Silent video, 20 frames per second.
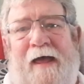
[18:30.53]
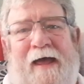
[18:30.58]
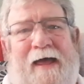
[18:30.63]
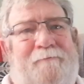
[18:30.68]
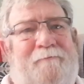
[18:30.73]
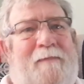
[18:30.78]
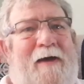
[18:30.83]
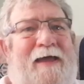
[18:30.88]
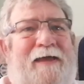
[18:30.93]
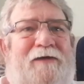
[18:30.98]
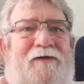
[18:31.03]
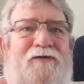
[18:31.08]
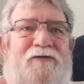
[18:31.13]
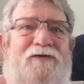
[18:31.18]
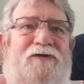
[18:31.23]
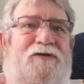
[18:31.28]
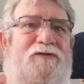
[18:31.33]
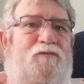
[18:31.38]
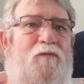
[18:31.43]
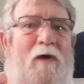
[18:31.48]
And my
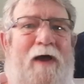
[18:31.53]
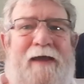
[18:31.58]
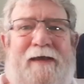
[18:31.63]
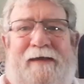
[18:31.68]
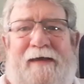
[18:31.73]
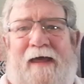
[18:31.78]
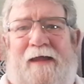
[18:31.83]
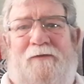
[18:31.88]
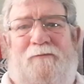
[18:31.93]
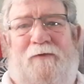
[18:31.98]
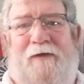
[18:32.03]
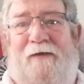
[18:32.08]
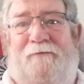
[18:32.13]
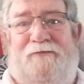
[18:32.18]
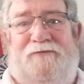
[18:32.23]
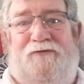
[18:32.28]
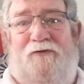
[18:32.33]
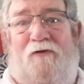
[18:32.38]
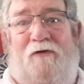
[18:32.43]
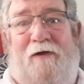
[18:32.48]
goodness, why can't we have
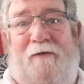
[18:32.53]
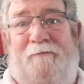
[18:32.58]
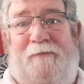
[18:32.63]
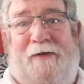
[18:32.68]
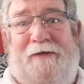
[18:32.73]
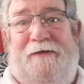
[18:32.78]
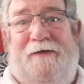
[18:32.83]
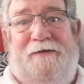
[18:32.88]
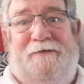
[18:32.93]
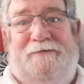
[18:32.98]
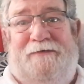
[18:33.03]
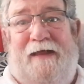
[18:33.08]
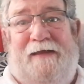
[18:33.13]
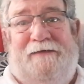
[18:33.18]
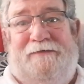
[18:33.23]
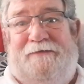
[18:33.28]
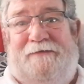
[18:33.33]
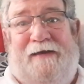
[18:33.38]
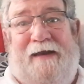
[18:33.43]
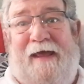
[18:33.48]
strong opinions?
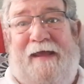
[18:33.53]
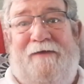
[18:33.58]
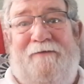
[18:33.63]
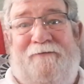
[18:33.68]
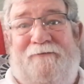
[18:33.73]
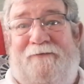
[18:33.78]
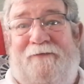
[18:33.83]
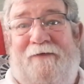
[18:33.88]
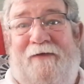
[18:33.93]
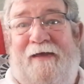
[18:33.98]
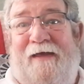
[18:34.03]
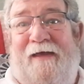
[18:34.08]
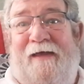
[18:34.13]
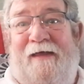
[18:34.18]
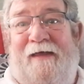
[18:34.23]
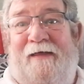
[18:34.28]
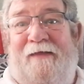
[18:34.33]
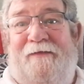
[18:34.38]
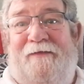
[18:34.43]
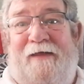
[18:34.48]
That's life.
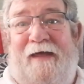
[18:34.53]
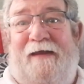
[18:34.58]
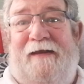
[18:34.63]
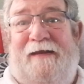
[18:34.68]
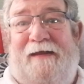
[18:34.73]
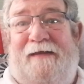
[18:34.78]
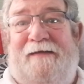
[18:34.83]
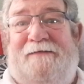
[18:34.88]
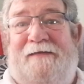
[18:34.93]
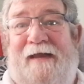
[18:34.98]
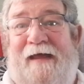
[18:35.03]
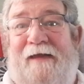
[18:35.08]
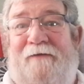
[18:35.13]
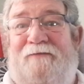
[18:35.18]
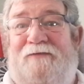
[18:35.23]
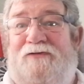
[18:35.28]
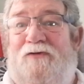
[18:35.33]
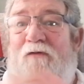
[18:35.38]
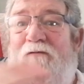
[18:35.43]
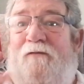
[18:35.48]
That is
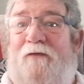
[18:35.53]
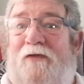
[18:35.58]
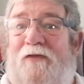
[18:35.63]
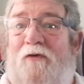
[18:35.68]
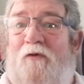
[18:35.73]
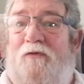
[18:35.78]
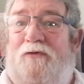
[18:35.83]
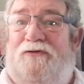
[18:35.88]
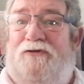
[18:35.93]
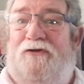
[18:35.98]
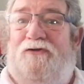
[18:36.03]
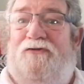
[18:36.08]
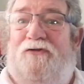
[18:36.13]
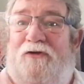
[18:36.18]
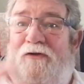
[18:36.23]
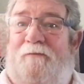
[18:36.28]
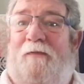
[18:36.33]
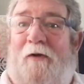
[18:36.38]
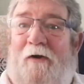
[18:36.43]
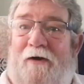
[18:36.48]
life. So for those who
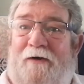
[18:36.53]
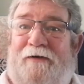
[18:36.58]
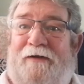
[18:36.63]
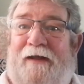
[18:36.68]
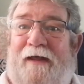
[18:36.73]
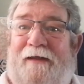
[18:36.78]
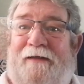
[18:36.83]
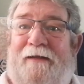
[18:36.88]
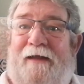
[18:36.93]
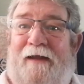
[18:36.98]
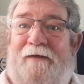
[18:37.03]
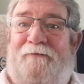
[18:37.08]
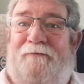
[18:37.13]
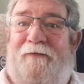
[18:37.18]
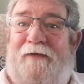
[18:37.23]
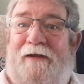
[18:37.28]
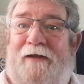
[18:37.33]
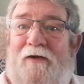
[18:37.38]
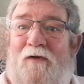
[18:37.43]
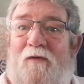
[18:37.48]
took part in that
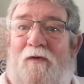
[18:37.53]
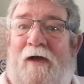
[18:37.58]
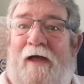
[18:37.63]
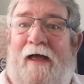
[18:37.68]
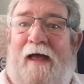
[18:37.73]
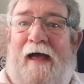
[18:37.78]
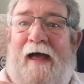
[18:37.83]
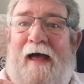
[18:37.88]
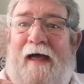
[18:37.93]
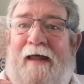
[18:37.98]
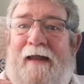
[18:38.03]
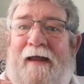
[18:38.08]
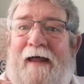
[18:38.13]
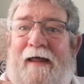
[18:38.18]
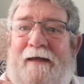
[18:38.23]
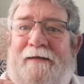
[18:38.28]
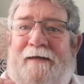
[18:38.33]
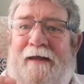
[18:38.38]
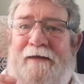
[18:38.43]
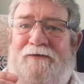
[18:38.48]
video
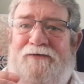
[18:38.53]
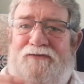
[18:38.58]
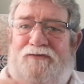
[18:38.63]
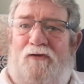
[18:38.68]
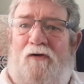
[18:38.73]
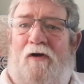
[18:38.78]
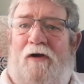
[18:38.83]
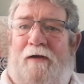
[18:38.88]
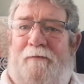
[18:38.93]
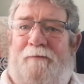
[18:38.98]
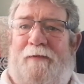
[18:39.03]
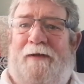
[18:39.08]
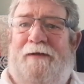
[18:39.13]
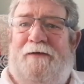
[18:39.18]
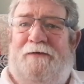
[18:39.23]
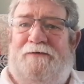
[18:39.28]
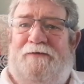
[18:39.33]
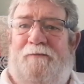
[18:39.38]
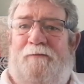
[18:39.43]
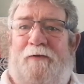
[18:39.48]
and had strong
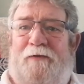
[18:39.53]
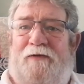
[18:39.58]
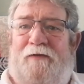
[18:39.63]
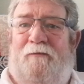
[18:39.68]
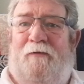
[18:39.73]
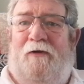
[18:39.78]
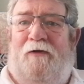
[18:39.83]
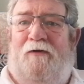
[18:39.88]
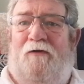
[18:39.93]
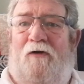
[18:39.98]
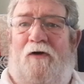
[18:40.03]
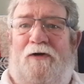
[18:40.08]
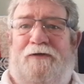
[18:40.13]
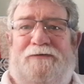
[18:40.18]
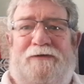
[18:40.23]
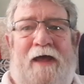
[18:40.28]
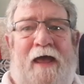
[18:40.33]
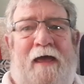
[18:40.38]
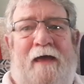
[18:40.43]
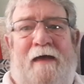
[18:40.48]
opinions and put them
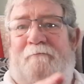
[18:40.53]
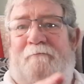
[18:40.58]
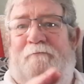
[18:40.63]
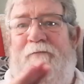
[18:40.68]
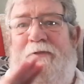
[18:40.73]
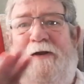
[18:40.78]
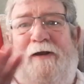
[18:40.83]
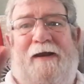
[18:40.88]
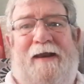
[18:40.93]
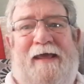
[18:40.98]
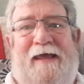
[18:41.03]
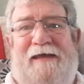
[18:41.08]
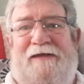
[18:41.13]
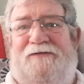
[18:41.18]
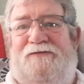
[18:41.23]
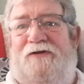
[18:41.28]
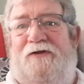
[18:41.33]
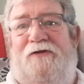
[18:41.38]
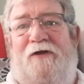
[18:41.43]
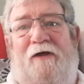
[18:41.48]
across,
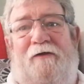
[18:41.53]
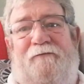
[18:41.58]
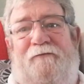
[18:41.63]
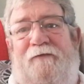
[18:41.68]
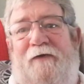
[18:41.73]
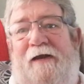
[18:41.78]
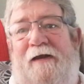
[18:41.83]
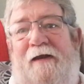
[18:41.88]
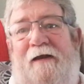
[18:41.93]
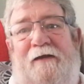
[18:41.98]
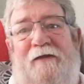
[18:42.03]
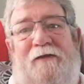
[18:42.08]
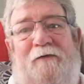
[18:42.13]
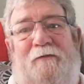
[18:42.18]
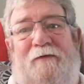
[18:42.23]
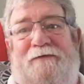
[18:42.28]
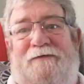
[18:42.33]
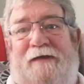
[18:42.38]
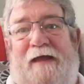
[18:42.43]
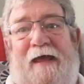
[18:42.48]
please do not feel there
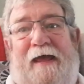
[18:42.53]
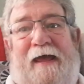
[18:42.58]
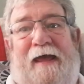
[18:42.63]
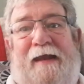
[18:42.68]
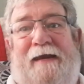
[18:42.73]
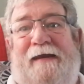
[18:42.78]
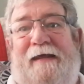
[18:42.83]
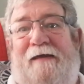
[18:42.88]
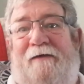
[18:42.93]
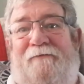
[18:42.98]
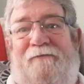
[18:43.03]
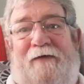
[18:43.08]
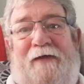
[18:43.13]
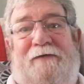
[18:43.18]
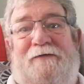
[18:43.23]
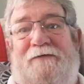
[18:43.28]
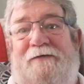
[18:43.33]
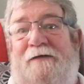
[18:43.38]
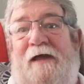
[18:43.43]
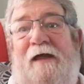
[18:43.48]
was any
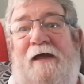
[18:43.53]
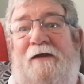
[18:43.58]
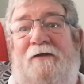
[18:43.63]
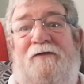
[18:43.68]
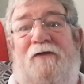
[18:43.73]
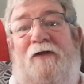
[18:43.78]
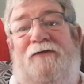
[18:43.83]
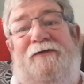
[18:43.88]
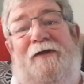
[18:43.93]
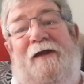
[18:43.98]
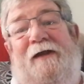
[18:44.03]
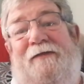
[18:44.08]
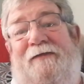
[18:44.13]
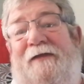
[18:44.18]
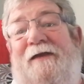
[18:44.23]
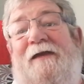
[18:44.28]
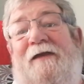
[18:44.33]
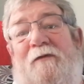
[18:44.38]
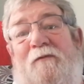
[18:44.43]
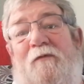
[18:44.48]
offence. Not that I
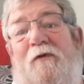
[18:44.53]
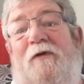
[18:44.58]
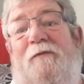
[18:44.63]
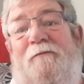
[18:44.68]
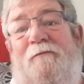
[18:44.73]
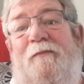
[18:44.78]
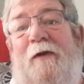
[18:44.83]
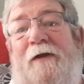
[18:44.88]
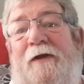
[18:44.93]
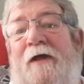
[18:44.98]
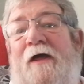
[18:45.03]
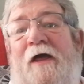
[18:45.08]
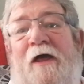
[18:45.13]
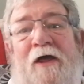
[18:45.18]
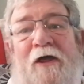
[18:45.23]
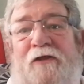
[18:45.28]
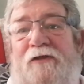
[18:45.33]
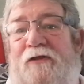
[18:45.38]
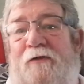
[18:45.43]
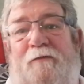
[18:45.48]
think you would, but
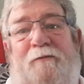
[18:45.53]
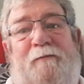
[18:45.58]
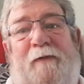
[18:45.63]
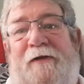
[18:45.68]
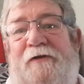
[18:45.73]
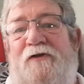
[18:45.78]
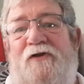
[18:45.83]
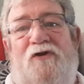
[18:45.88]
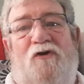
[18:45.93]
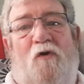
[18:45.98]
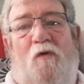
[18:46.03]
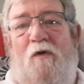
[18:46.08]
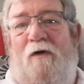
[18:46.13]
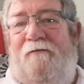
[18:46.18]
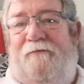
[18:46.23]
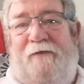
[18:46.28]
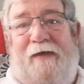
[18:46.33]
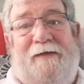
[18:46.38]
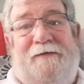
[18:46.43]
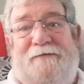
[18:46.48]
there'd be no
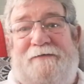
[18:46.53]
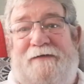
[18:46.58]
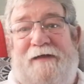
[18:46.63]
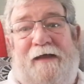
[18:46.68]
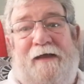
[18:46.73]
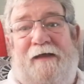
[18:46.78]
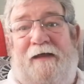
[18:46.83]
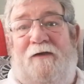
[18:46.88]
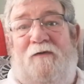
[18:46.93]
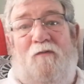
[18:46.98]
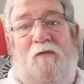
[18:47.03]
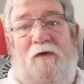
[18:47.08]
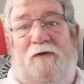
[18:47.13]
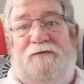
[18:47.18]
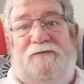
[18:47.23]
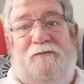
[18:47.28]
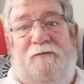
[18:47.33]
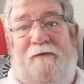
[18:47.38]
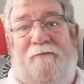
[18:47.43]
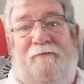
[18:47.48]
offence taken
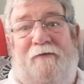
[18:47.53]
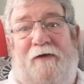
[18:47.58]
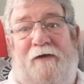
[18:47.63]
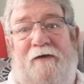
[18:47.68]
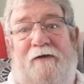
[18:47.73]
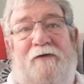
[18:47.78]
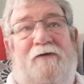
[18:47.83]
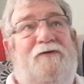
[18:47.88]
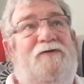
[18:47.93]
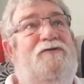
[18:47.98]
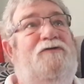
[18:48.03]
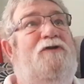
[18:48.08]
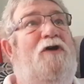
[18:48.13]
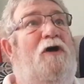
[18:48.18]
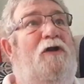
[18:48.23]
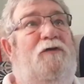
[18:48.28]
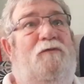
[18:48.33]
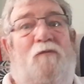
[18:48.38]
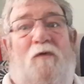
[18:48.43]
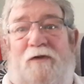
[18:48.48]
whatsoever.
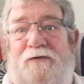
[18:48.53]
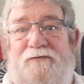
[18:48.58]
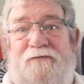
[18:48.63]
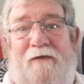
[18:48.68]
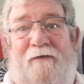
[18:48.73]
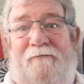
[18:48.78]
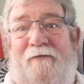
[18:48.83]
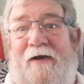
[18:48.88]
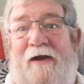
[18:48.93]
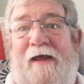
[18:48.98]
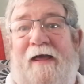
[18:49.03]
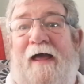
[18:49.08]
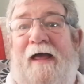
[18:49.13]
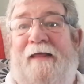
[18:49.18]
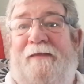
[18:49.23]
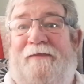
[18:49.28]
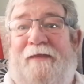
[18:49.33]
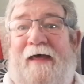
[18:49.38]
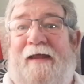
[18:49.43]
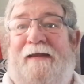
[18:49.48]
None whatsoever.
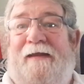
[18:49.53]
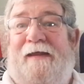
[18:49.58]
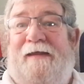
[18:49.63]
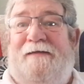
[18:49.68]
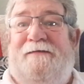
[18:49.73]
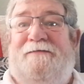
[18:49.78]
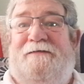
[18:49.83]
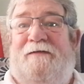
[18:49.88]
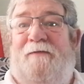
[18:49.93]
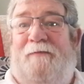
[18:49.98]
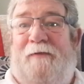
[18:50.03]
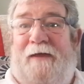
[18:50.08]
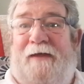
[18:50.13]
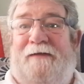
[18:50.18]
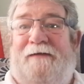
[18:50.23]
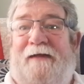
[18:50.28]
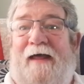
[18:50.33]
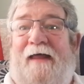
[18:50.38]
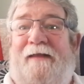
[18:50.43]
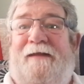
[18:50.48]
That is
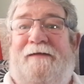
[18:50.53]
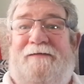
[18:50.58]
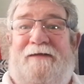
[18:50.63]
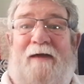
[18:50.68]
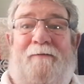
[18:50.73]
debate. And